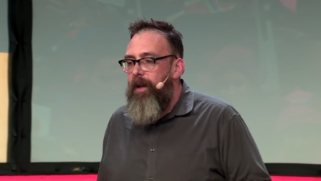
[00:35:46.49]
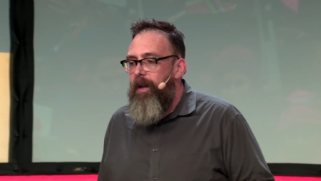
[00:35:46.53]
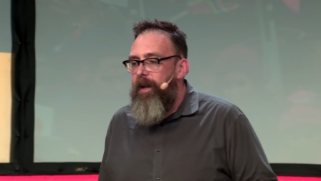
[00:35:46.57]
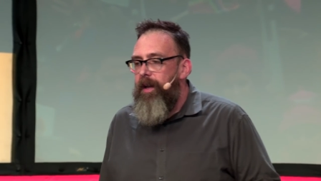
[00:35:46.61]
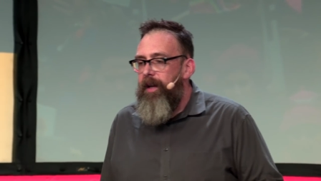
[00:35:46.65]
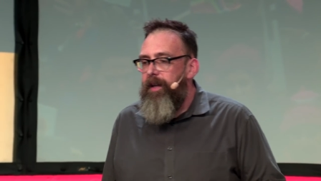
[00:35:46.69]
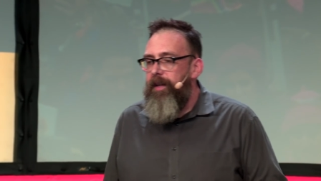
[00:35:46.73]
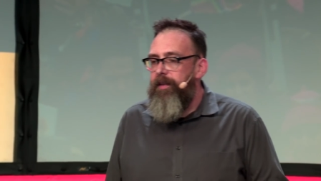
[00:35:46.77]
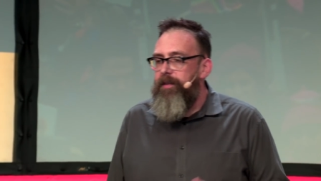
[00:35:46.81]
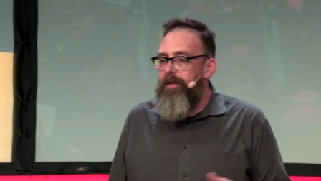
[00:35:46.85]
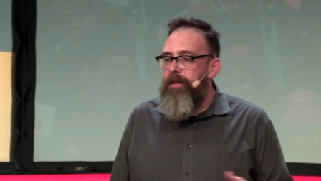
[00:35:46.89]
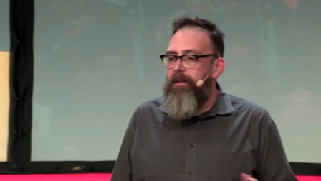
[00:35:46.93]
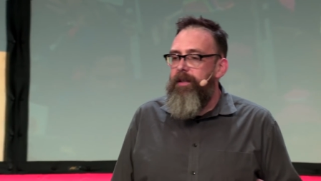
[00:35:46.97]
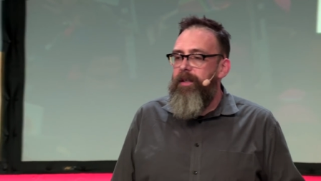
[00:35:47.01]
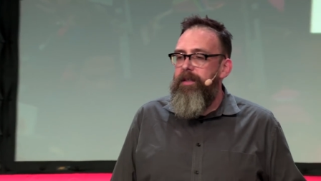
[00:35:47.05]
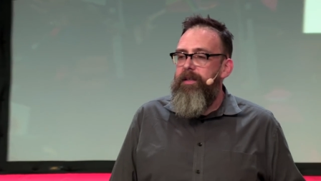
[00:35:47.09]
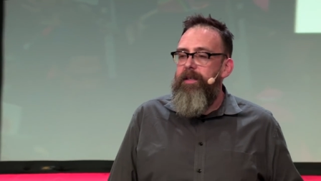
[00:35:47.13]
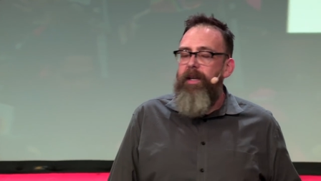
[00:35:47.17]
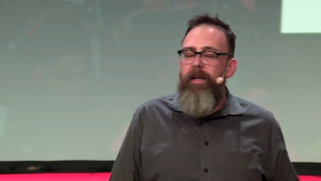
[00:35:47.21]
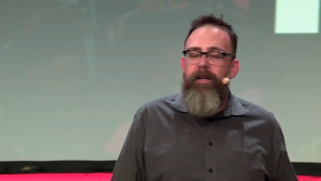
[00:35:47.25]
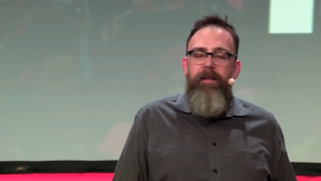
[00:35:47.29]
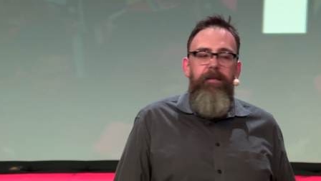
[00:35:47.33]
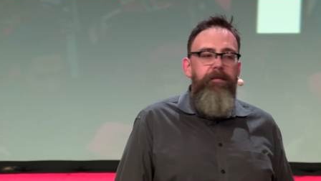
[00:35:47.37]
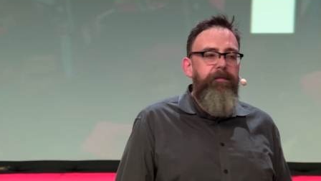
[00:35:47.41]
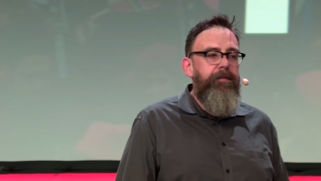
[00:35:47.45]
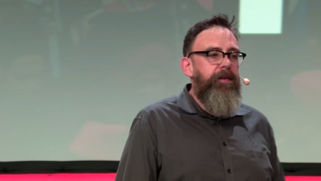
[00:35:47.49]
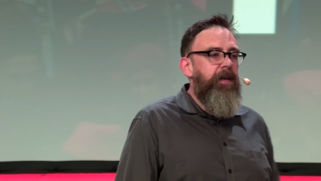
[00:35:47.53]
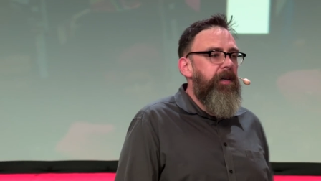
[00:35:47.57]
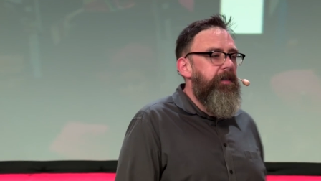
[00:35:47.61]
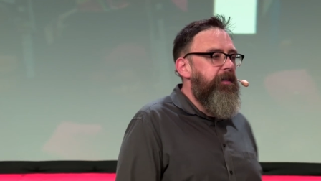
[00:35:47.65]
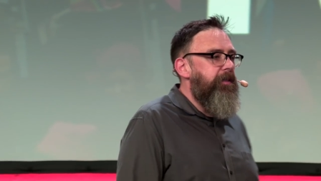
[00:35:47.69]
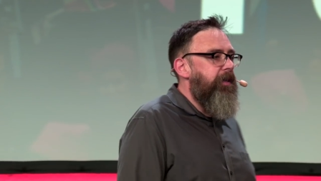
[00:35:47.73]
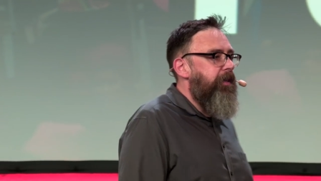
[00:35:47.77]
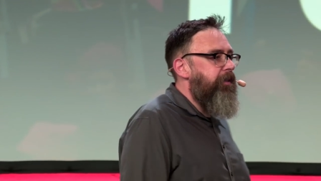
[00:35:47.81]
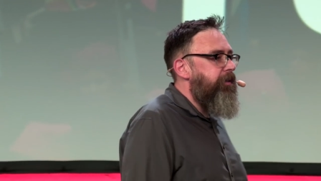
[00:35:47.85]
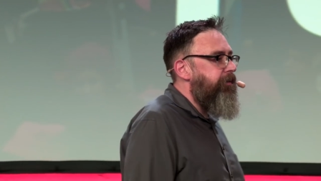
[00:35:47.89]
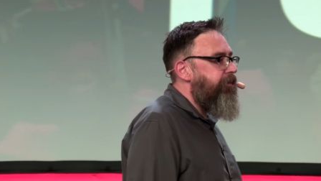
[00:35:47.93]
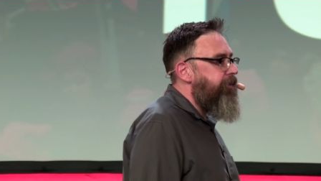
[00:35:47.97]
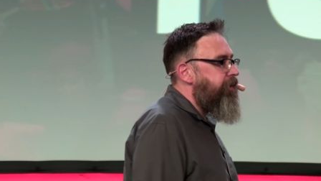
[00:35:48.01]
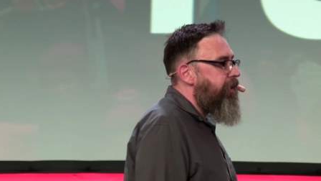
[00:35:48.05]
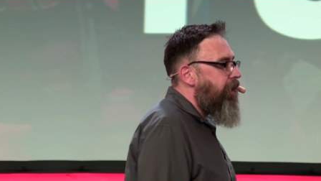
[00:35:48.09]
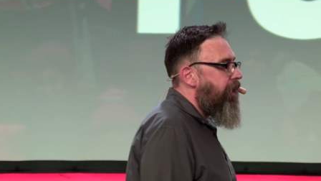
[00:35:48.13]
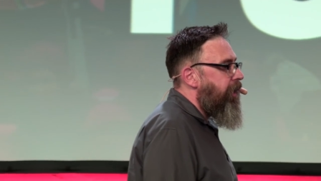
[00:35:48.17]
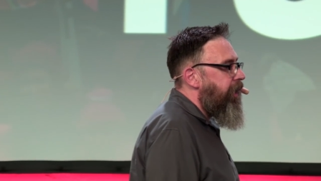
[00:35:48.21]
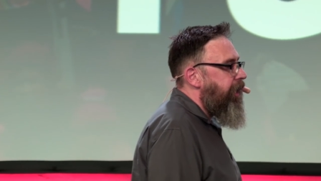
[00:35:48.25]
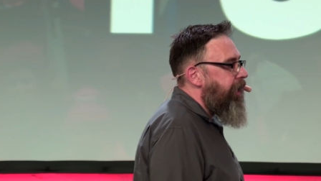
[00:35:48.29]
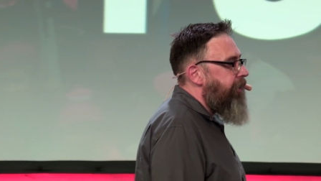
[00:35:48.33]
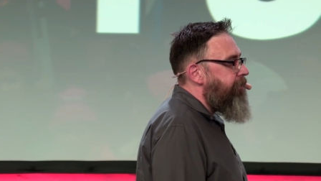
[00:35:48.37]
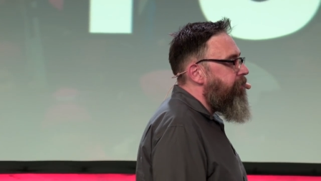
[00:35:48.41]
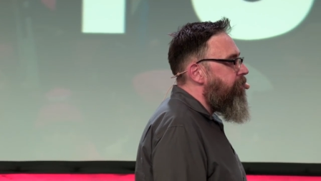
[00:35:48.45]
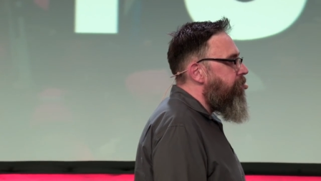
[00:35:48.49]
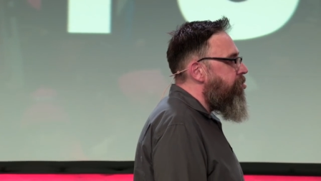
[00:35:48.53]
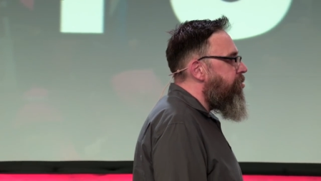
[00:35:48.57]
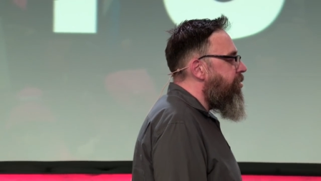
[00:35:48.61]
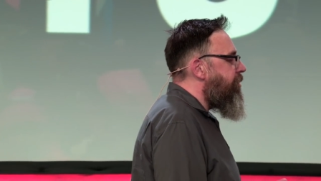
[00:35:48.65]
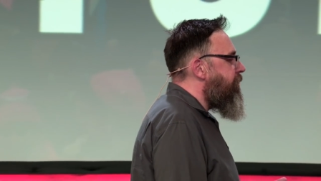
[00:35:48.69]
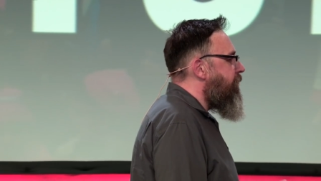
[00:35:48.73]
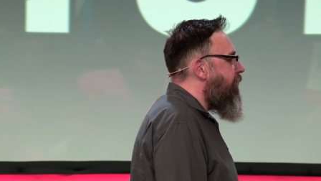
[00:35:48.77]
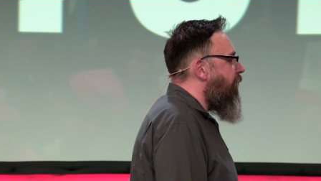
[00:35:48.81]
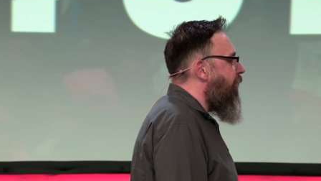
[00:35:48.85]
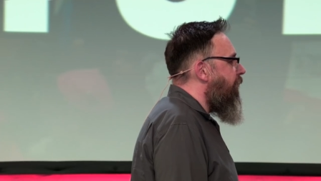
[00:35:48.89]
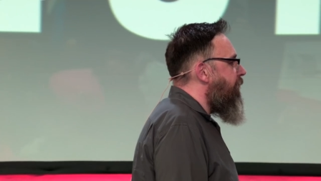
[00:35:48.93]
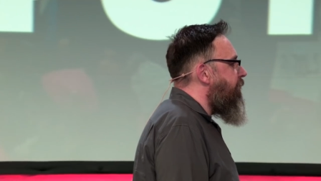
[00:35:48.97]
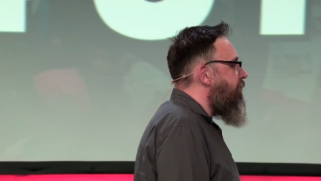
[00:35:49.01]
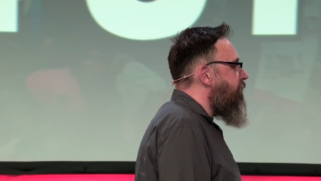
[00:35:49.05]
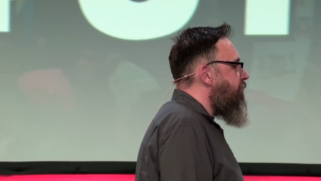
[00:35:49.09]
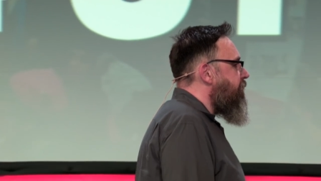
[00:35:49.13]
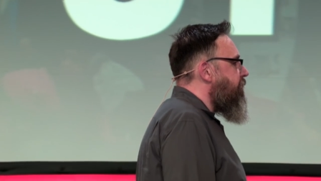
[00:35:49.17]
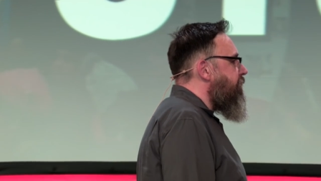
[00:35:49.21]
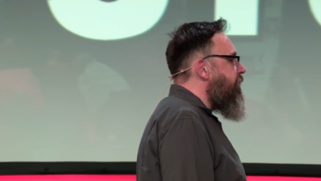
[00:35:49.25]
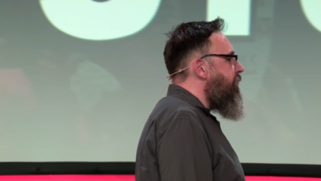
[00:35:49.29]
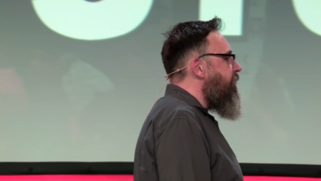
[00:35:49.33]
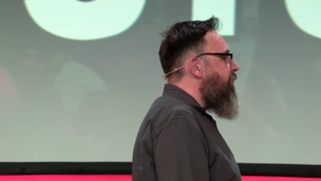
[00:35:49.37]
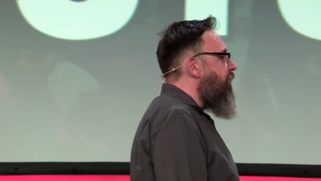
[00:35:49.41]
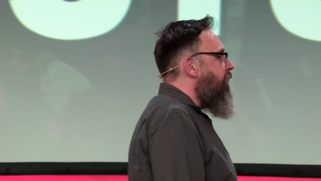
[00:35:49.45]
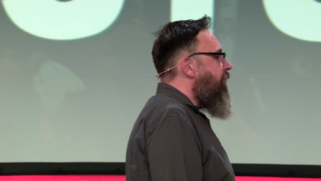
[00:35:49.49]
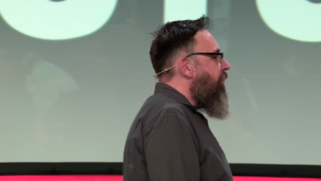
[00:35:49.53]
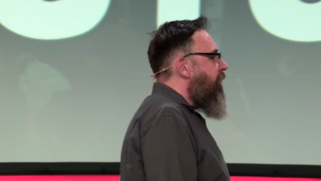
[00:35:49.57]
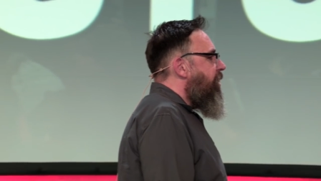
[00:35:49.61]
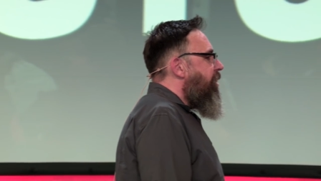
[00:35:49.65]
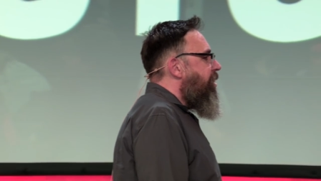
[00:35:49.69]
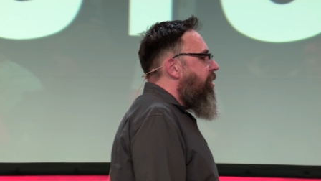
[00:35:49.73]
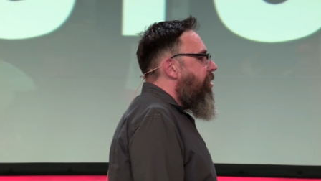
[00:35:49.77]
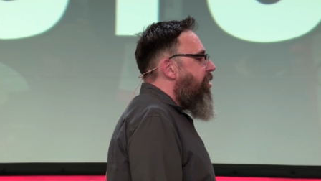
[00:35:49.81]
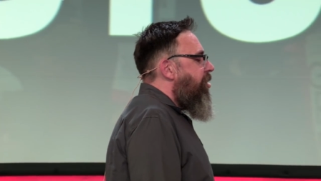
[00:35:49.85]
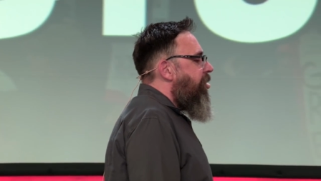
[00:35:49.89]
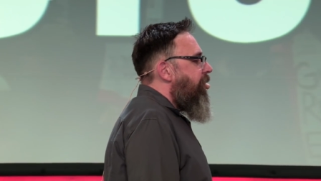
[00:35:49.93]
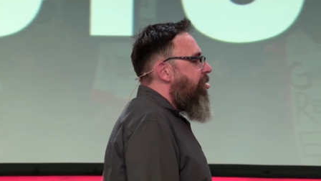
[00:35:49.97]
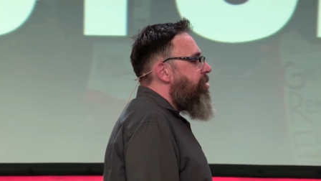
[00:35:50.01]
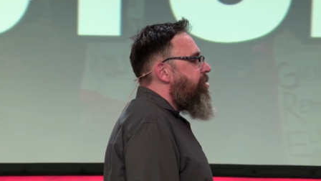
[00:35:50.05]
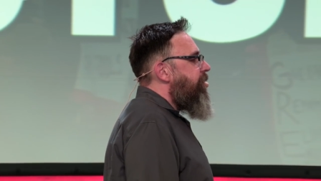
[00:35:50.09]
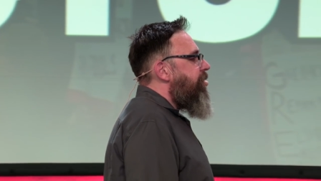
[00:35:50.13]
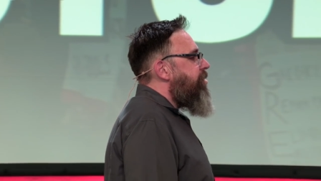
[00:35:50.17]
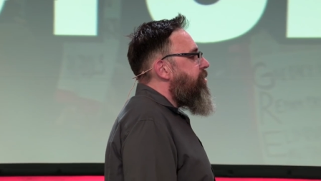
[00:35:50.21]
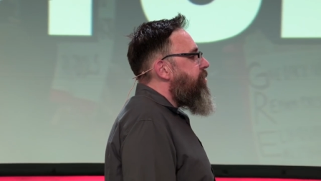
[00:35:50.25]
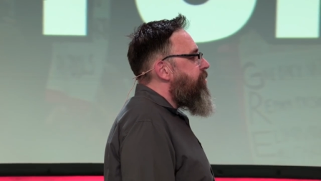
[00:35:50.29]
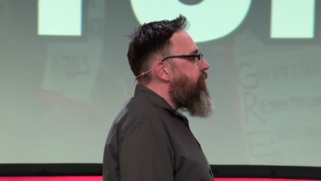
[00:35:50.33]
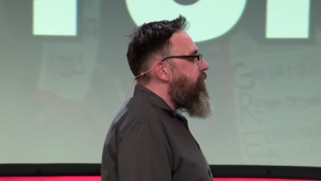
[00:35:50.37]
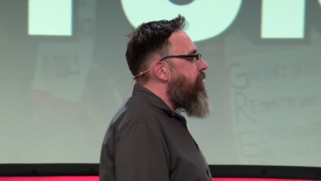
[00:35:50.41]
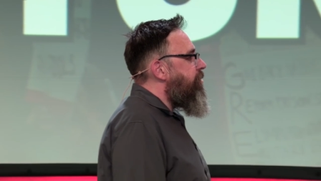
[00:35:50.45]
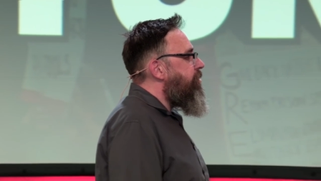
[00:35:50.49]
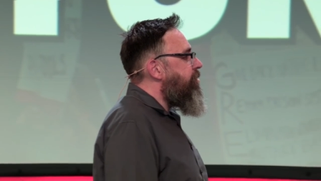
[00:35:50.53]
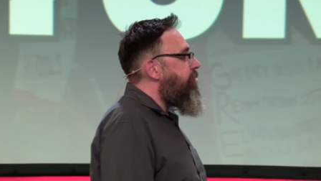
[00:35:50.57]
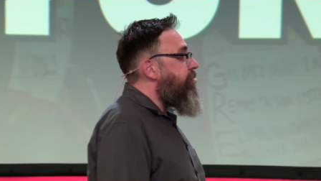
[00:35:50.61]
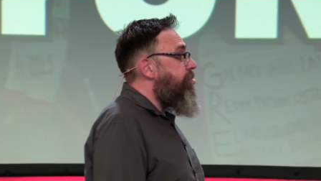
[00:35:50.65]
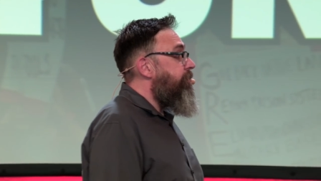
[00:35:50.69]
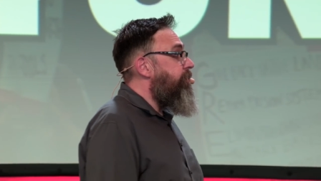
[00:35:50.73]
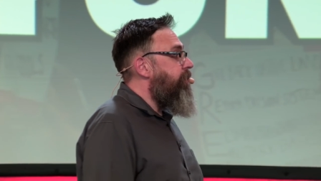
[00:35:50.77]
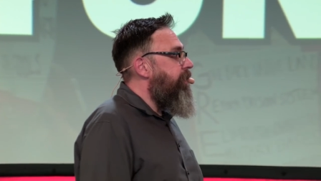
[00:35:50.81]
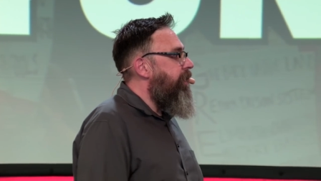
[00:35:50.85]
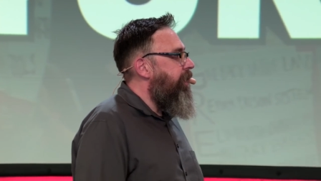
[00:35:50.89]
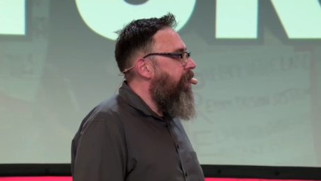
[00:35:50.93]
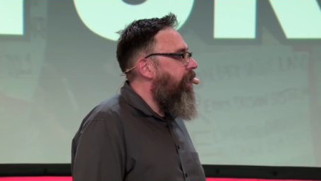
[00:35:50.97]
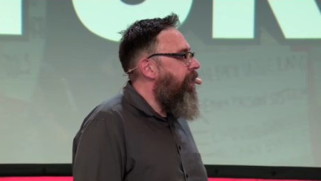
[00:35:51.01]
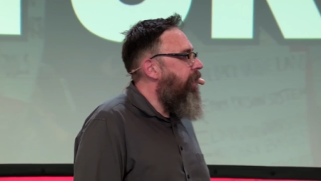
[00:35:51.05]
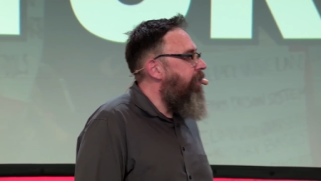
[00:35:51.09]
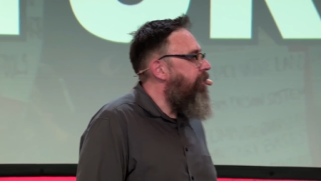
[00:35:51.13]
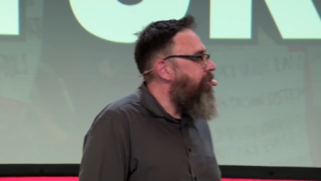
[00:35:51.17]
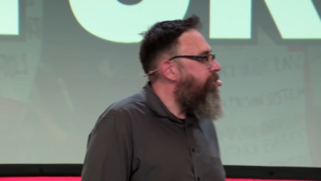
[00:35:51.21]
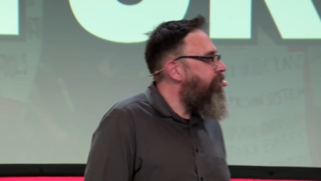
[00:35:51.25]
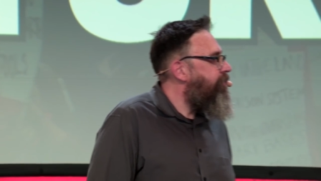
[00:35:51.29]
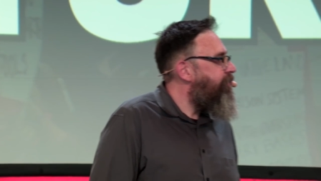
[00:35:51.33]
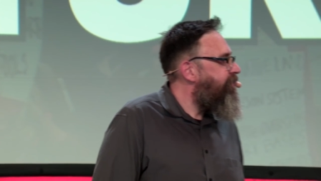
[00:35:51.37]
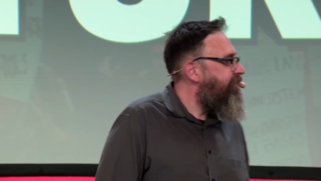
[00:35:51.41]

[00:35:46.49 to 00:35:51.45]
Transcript: And it's going to take a fuck ton of time, which honestly, I'm not sure that we have.